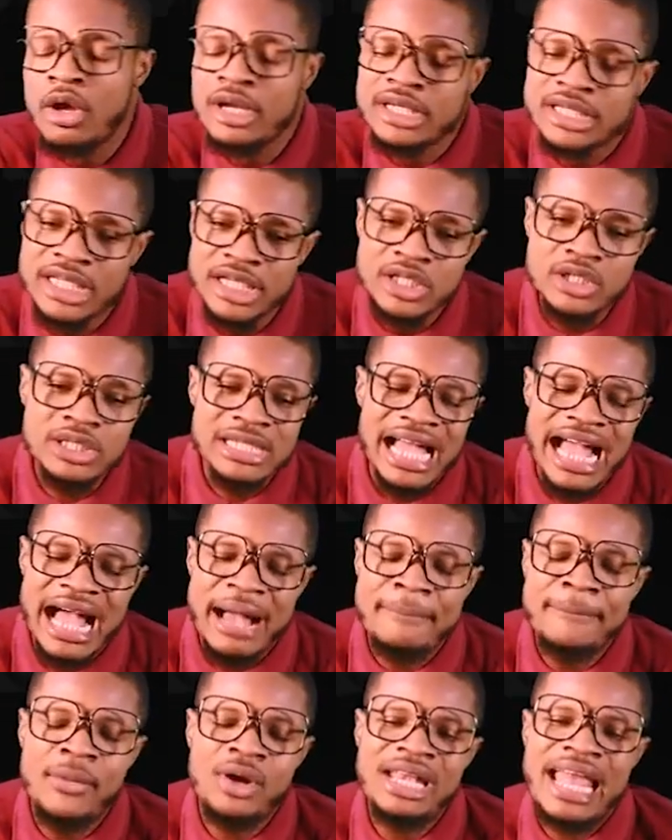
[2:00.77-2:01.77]
These
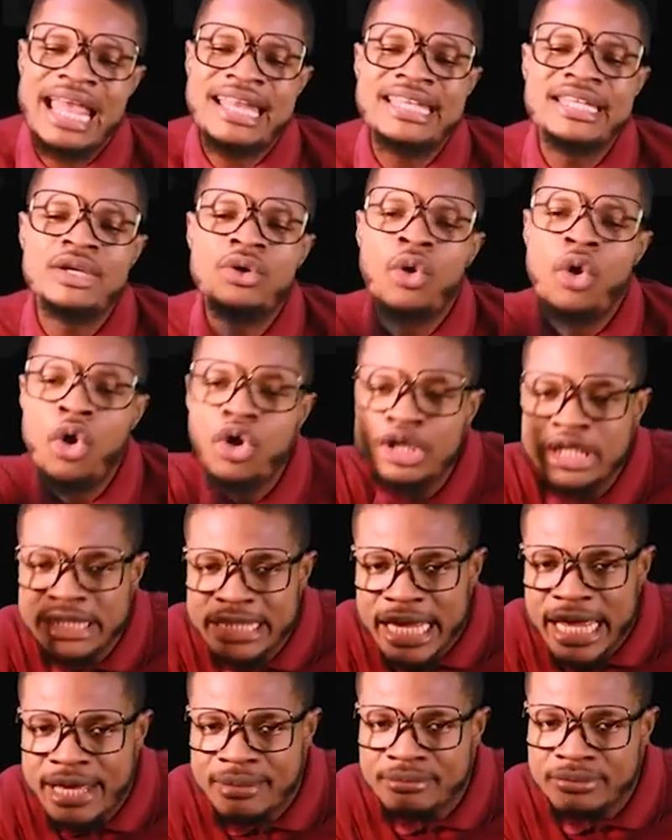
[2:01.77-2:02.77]
are more like the old
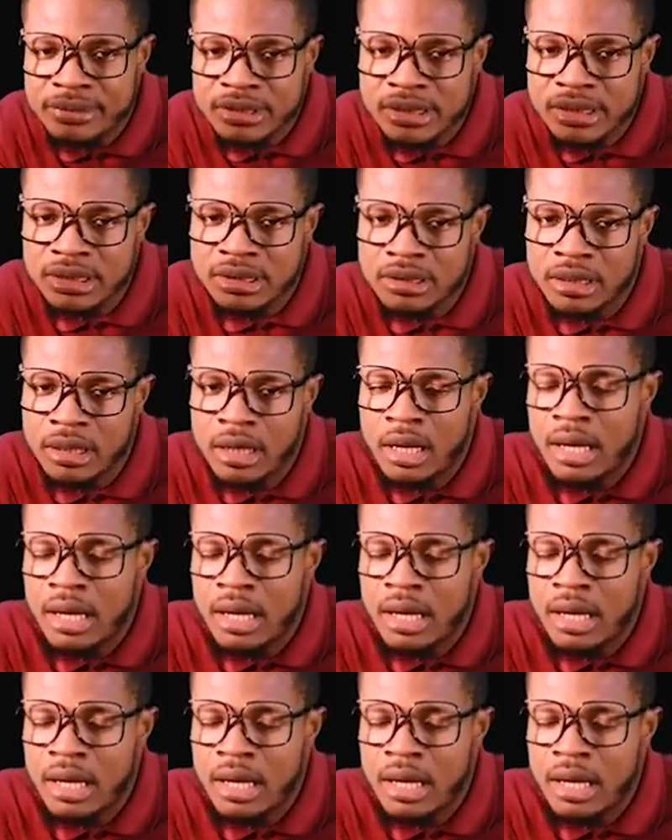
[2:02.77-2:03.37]
names.